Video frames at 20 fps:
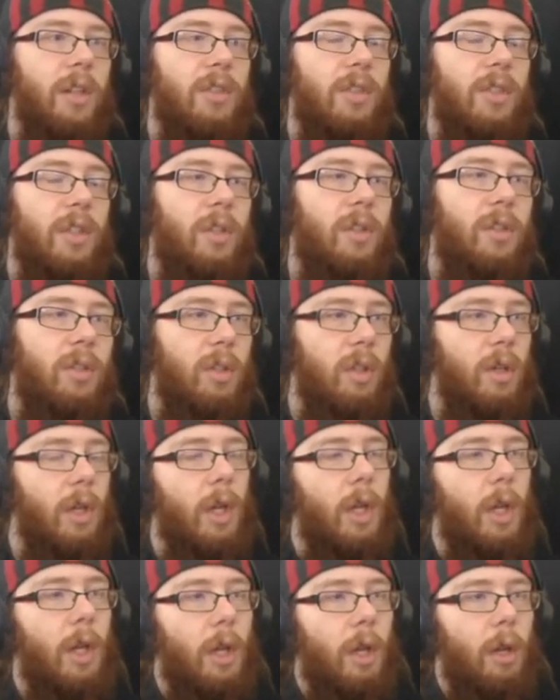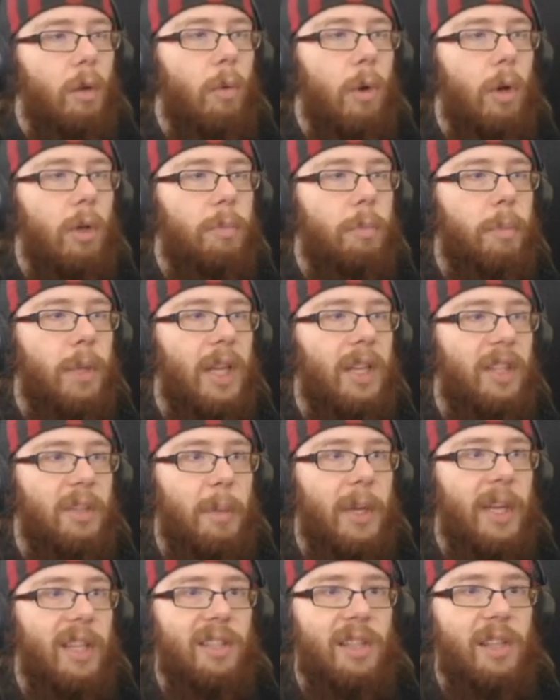It won't be as big
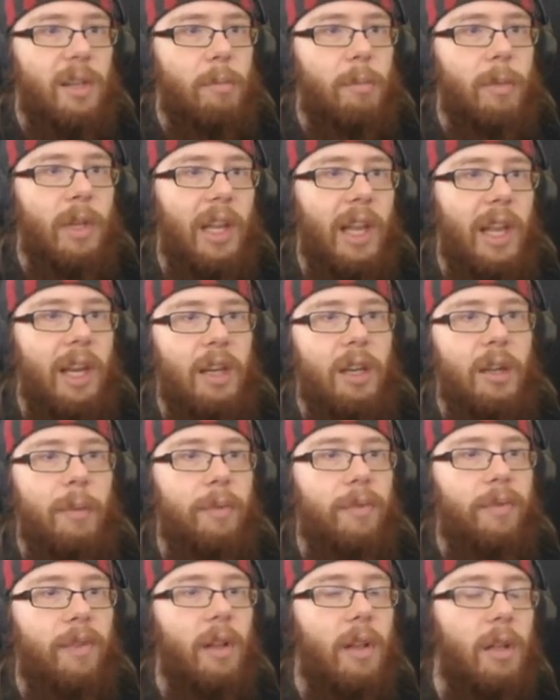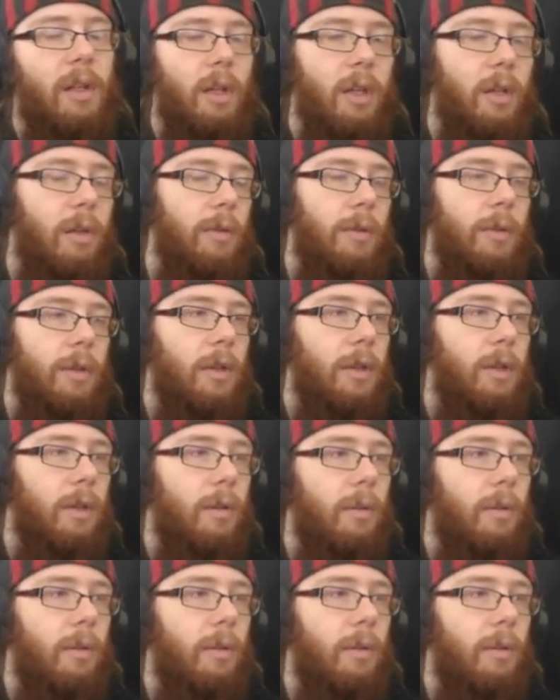as the Millennium Falcon or